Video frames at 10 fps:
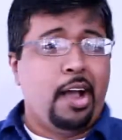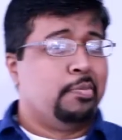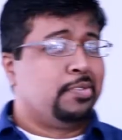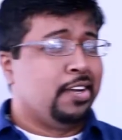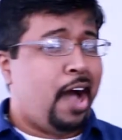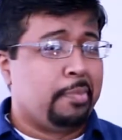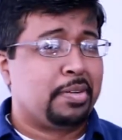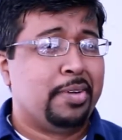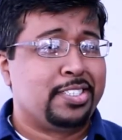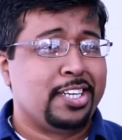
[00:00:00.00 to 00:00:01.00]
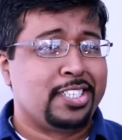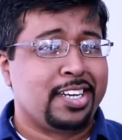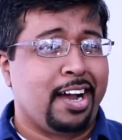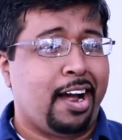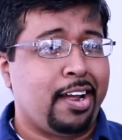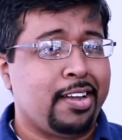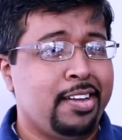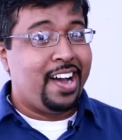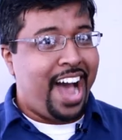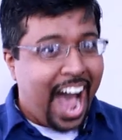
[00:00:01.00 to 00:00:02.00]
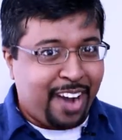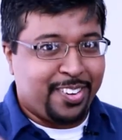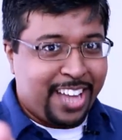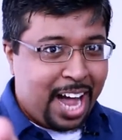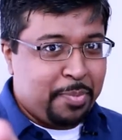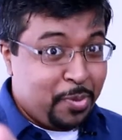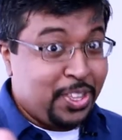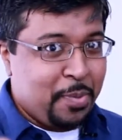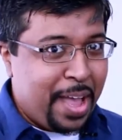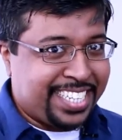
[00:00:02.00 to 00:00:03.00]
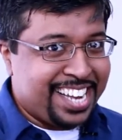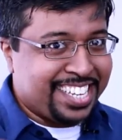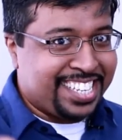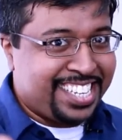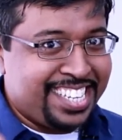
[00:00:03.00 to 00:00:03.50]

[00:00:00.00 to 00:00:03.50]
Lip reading: am the optimization guy. I will help you with your business.